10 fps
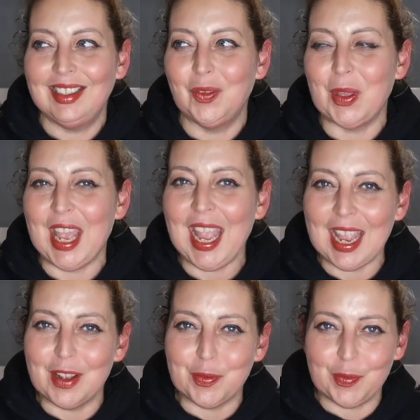with a
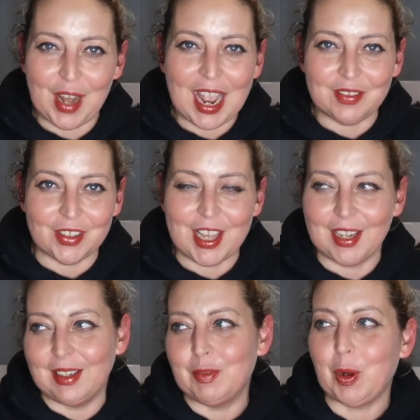hit of flavour,
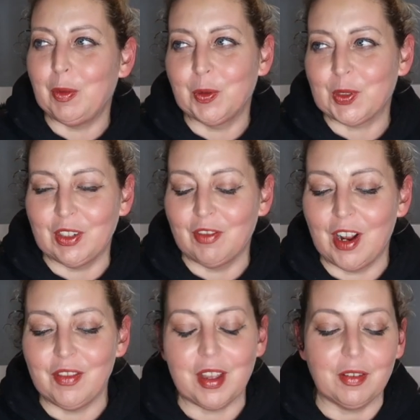then it probably wasn't the
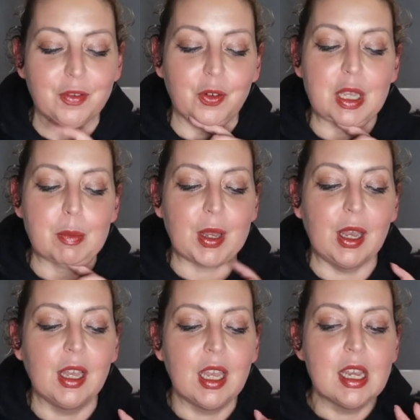right thing for you.
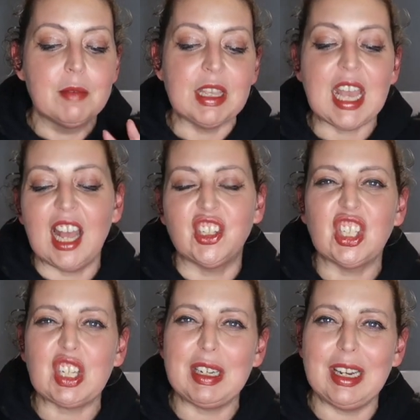But yeah,
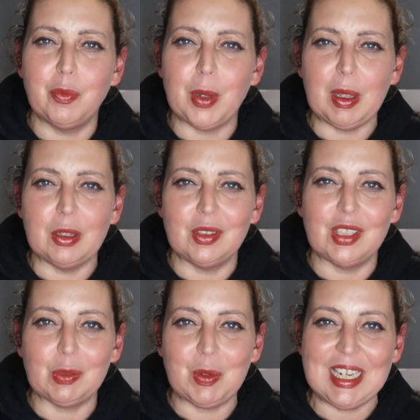just a little bit
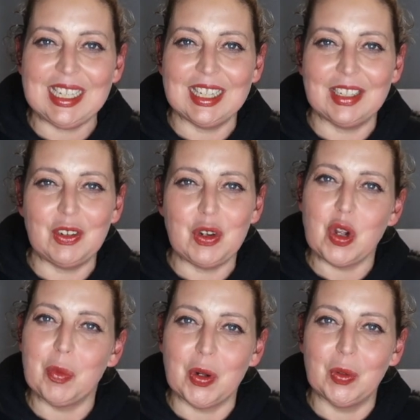sweeter than a
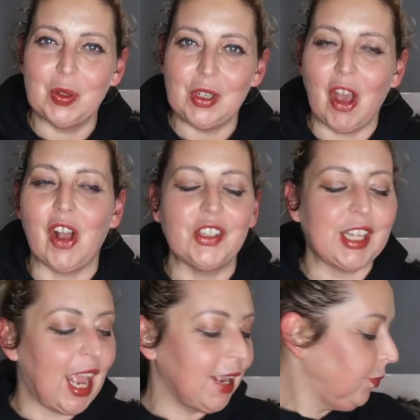normal
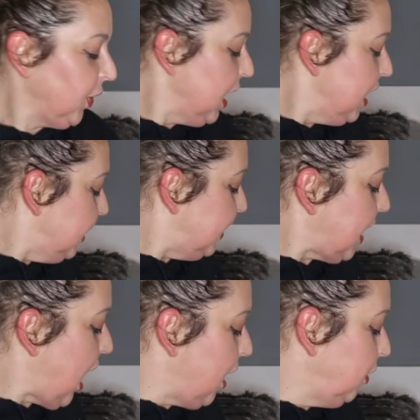latte.
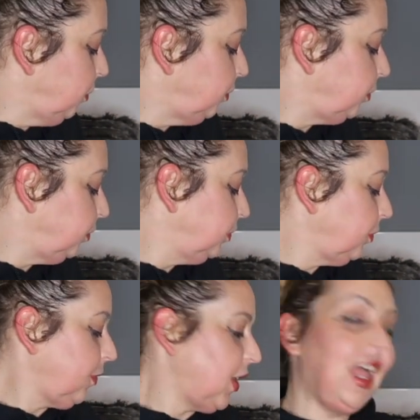So
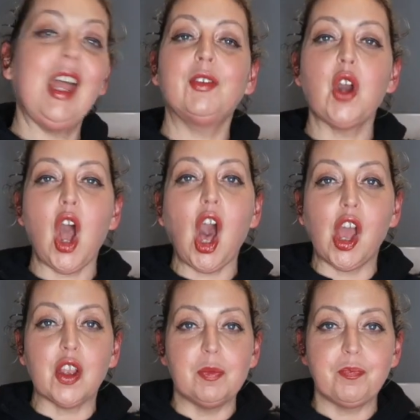I have got
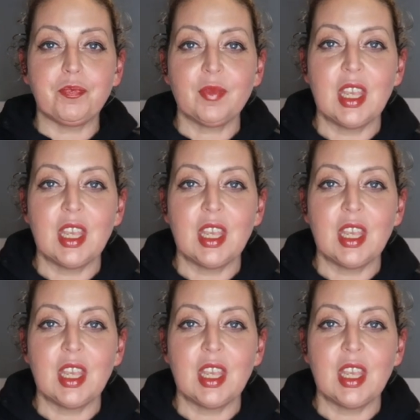home